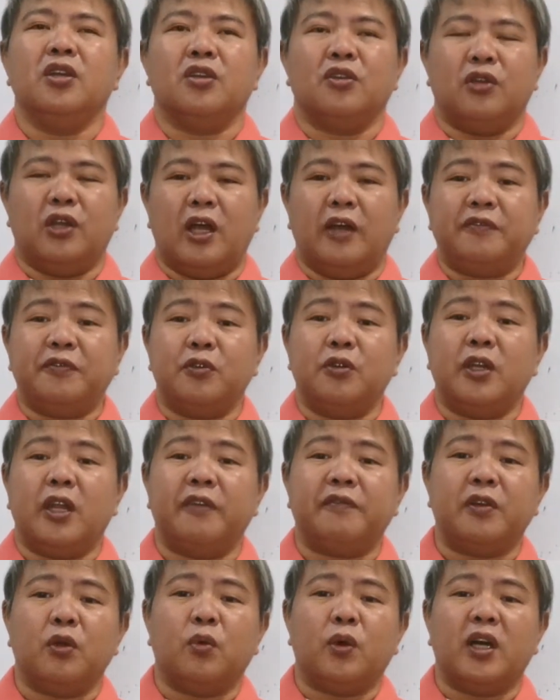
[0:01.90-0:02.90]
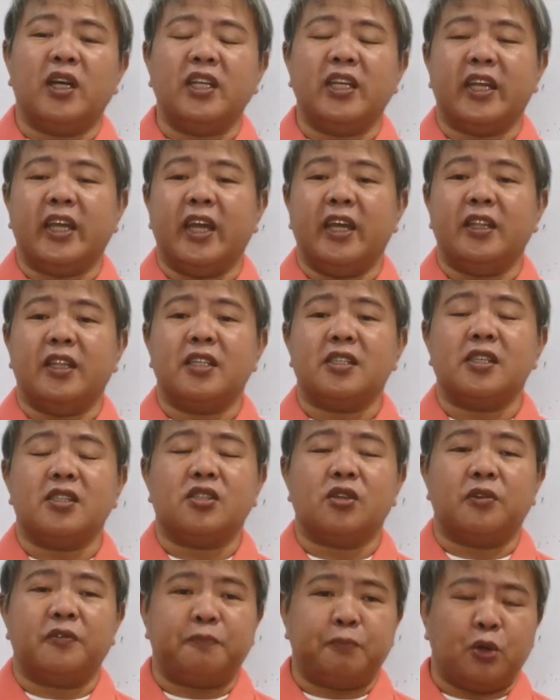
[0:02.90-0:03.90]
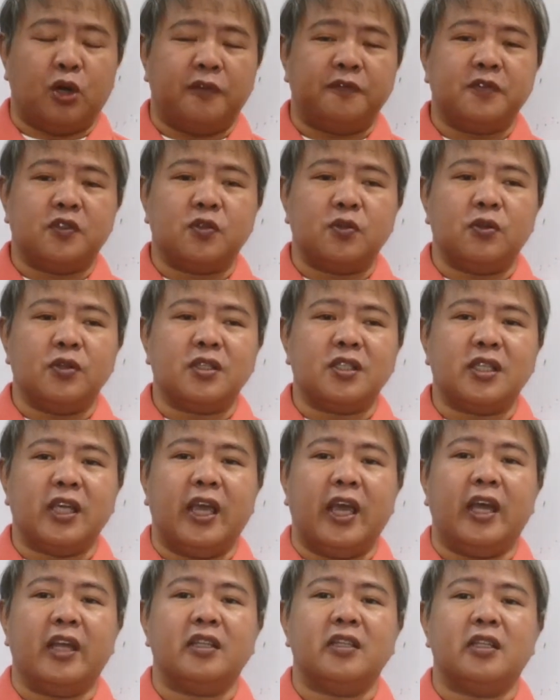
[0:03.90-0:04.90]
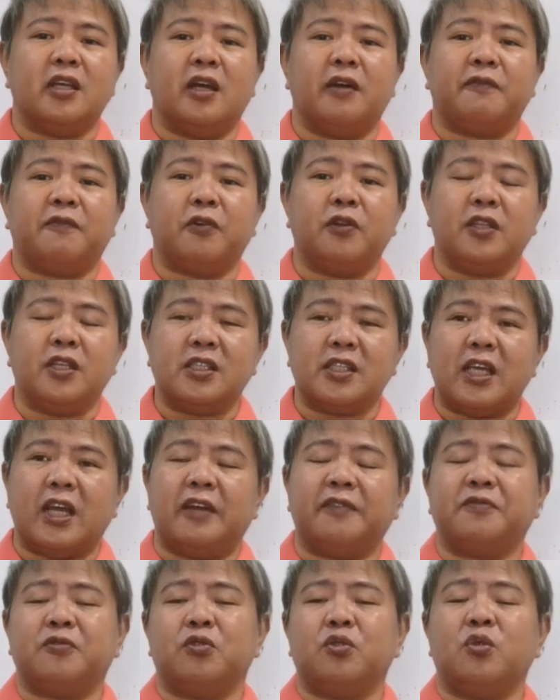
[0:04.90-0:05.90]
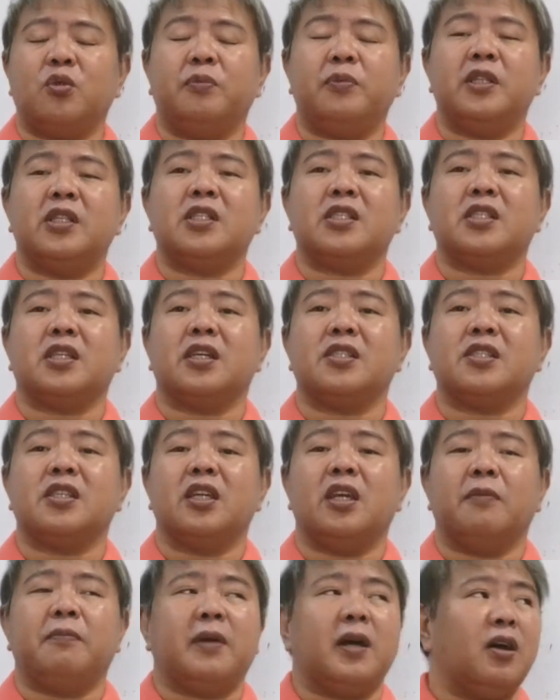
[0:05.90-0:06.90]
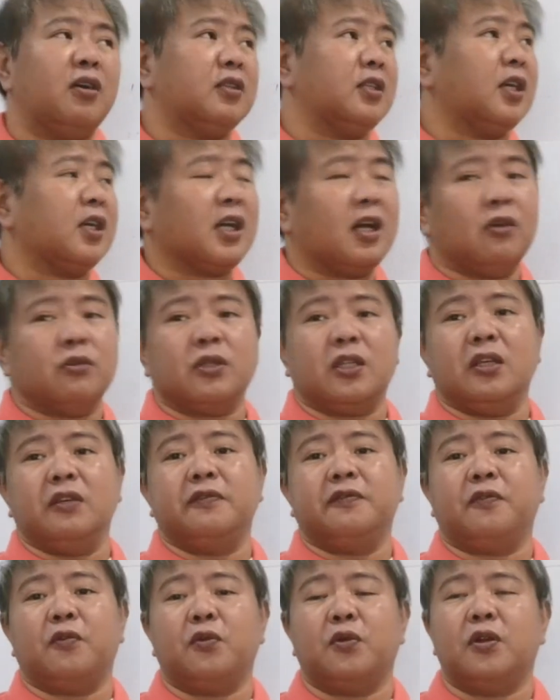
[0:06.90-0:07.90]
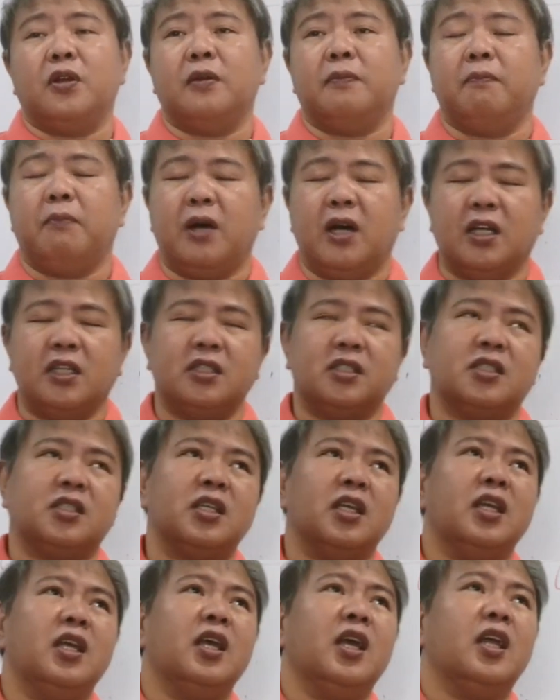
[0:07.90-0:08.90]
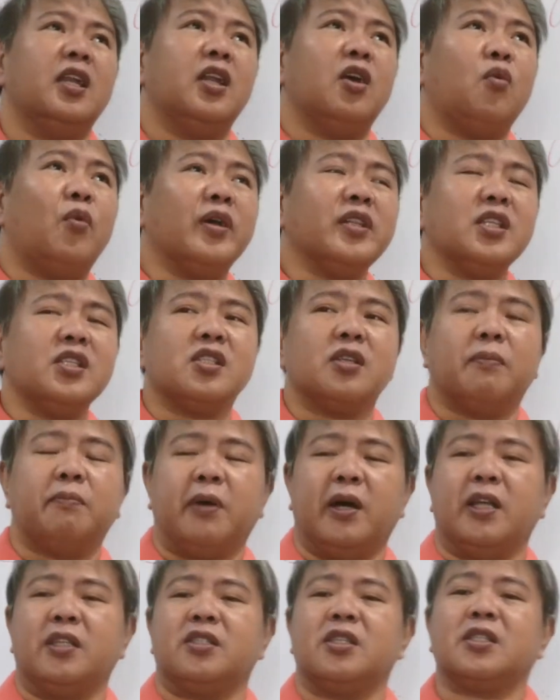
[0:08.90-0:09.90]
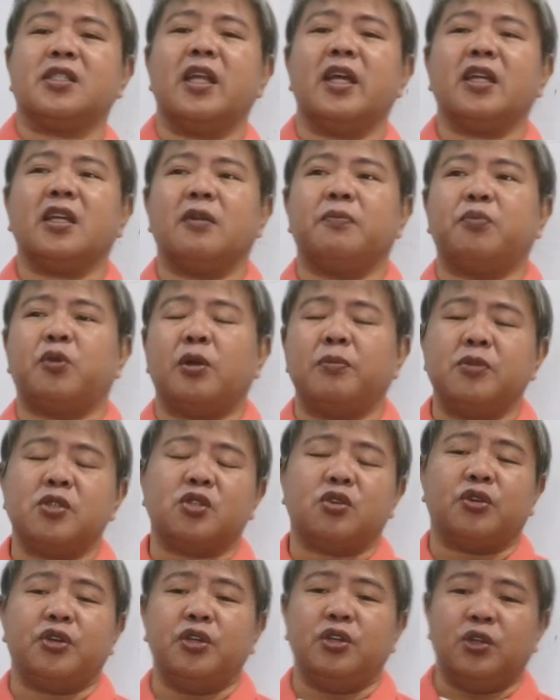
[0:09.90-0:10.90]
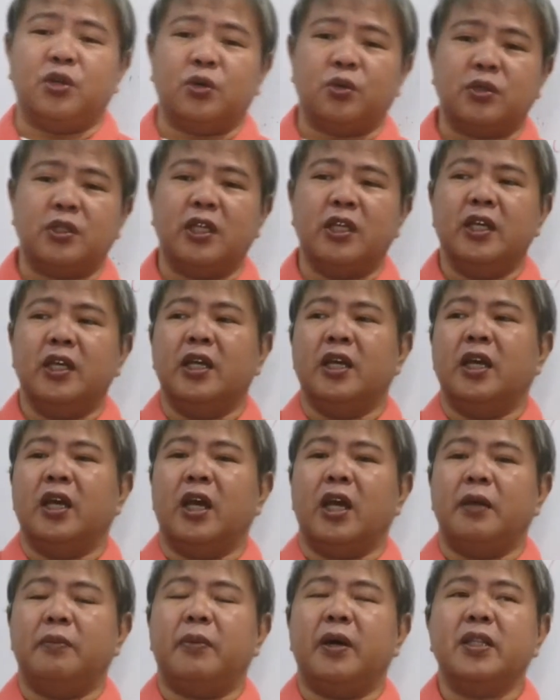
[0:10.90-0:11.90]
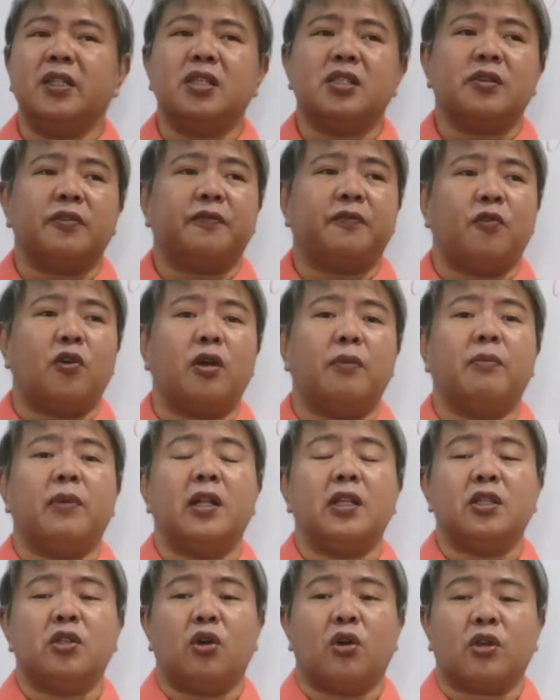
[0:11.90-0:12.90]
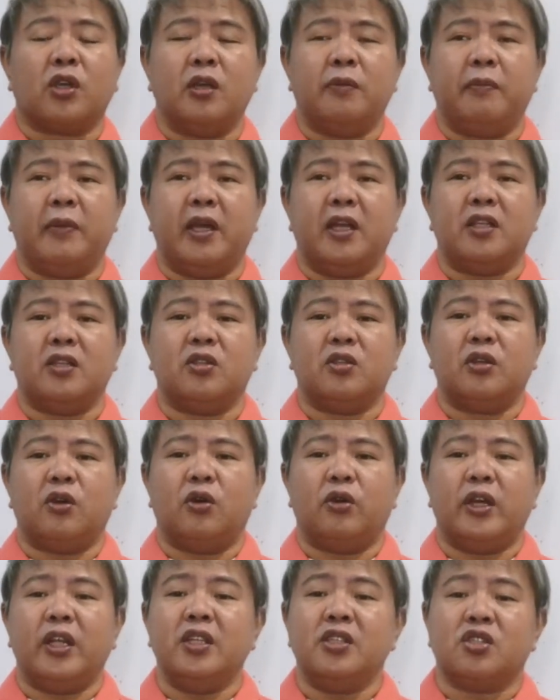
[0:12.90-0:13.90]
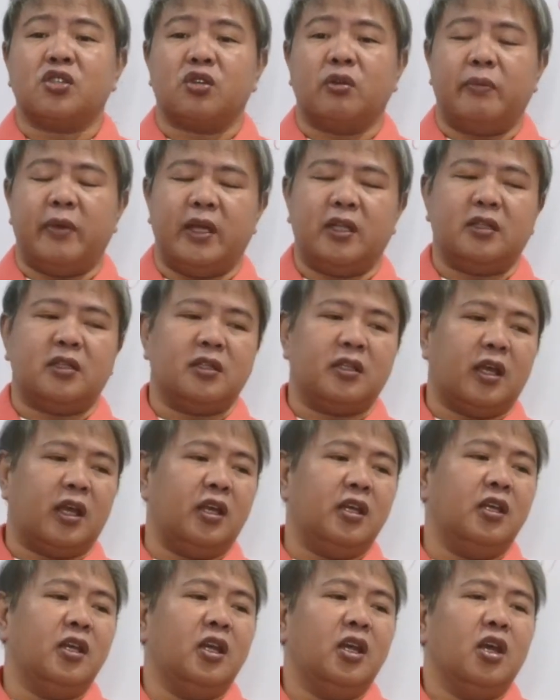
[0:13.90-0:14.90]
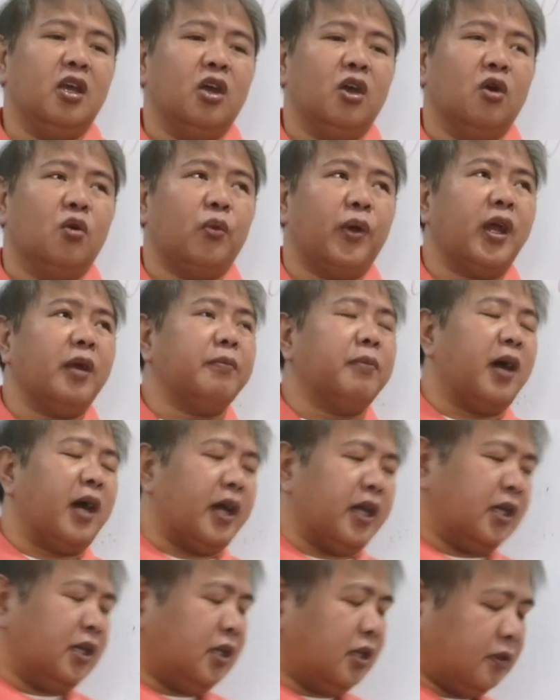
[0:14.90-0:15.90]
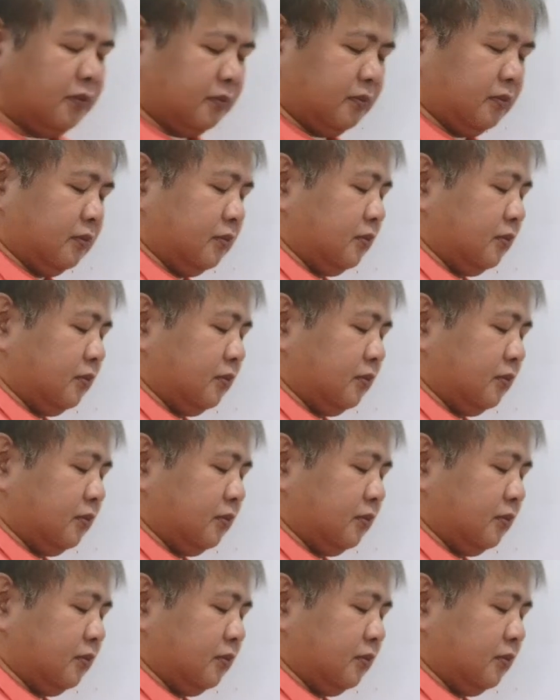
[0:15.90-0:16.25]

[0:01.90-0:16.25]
Good afternoon, everyone. Again, this is your Prof. Zeus, and for this afternoon, we'll be discussing about accounting for bonds. Now, what is a bond? Just like a promissory note, a bond is a formal document or instrument, okay, whereby